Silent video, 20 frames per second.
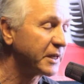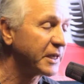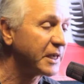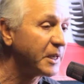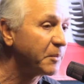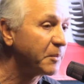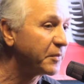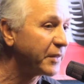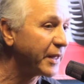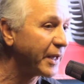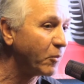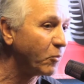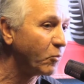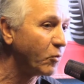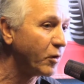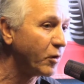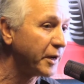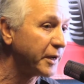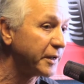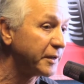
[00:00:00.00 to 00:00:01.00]
to keep that
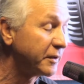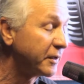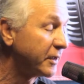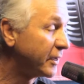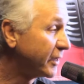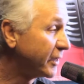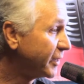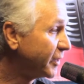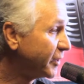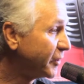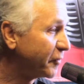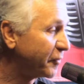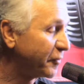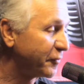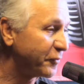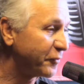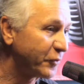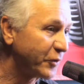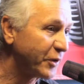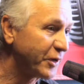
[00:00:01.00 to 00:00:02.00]
wine
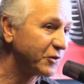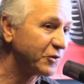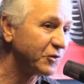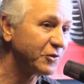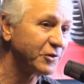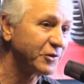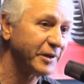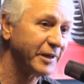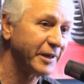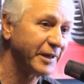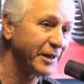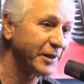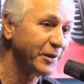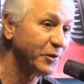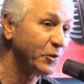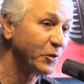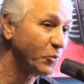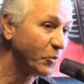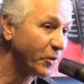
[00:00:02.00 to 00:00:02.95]
fresh and the